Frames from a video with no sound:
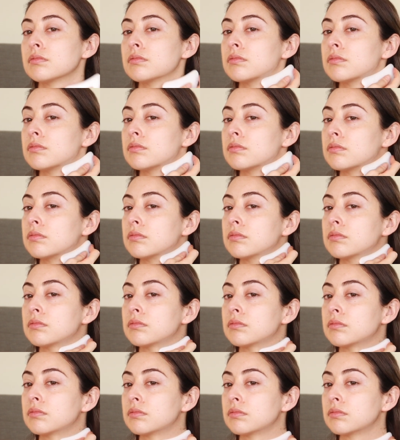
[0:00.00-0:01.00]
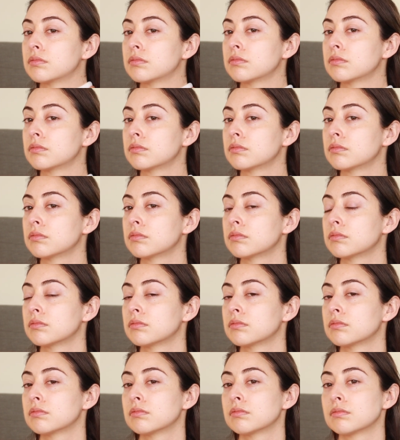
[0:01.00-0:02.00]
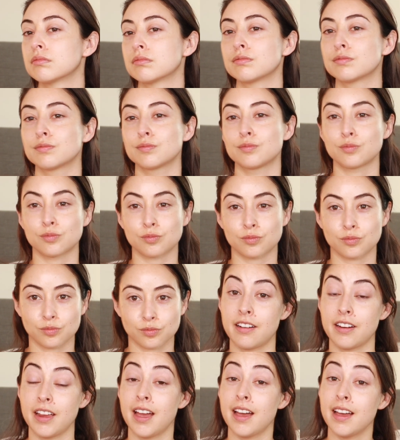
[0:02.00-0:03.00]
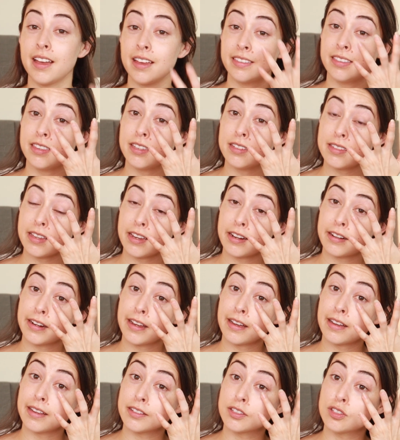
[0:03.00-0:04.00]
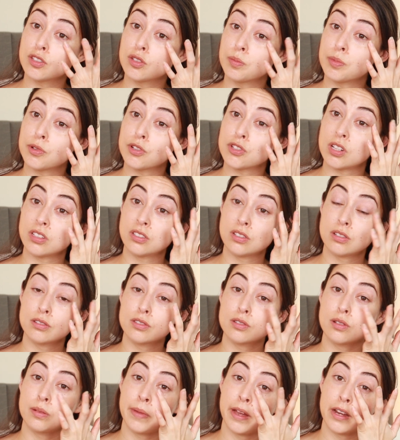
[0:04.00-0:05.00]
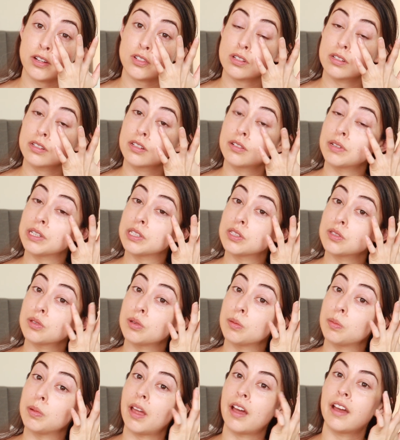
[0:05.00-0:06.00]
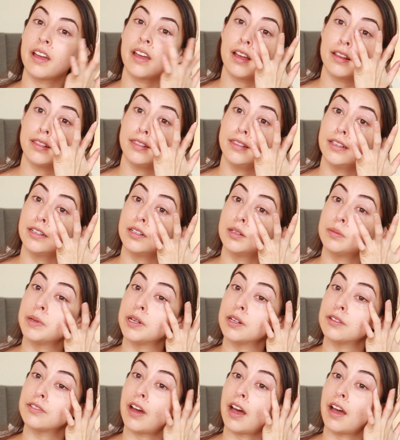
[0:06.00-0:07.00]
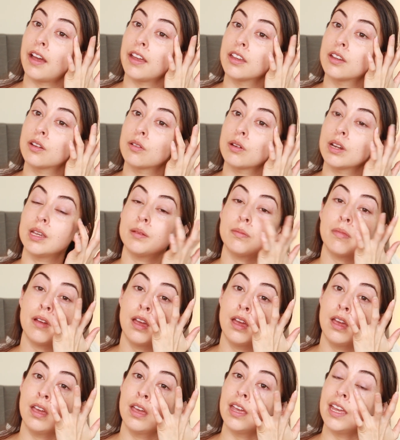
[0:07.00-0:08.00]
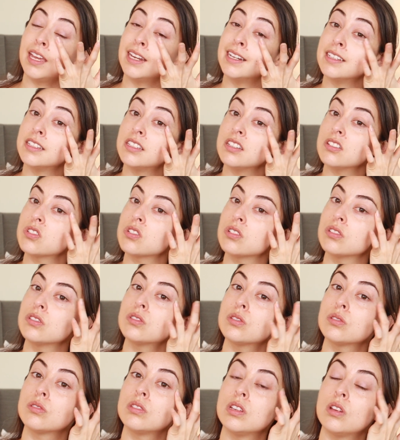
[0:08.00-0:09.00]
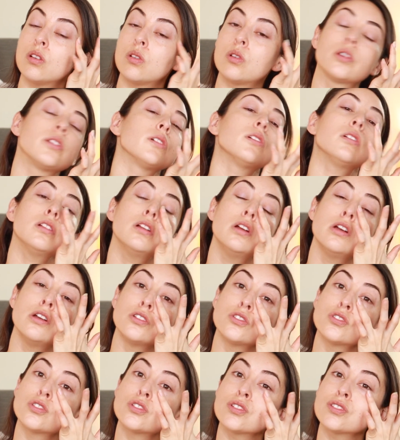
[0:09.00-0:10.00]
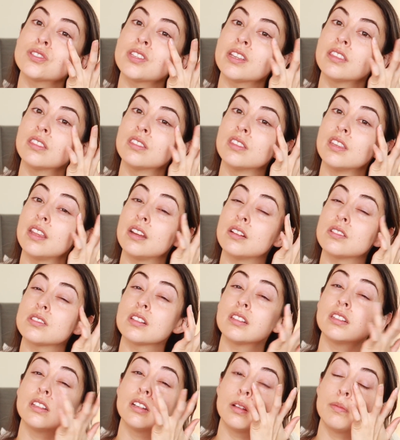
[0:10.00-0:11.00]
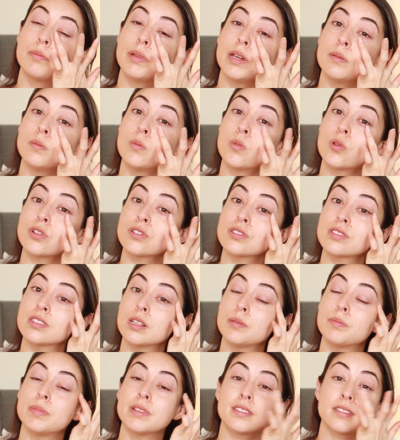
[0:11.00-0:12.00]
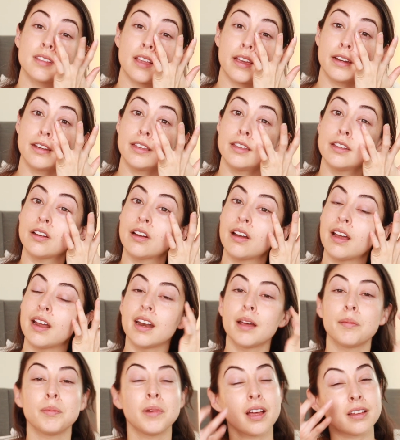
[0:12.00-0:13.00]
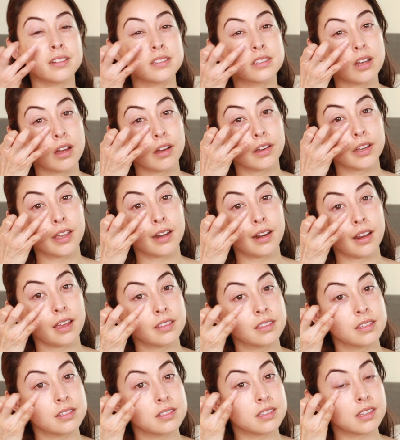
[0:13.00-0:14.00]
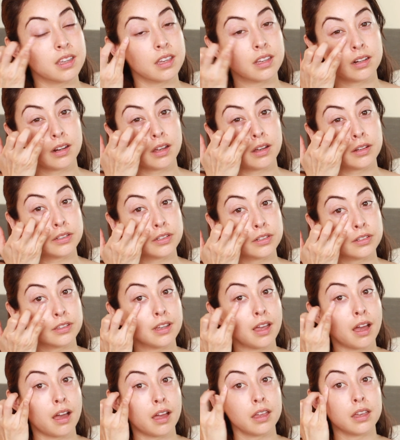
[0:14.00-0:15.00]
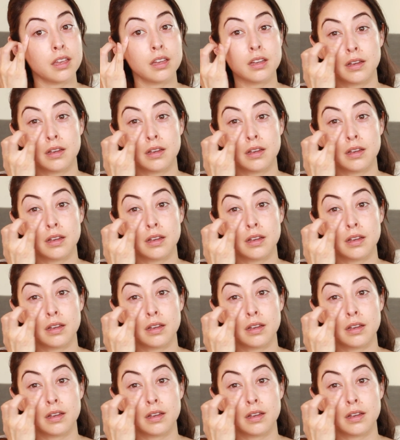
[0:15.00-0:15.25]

Next, I'm going to move into the under eye area, and this area is super gentle, so I'm actually going to apply a little bit of eye cream in addition to the oil, just so there's a little bit more slip and slide here and I'm not tugging at the skin under the eye.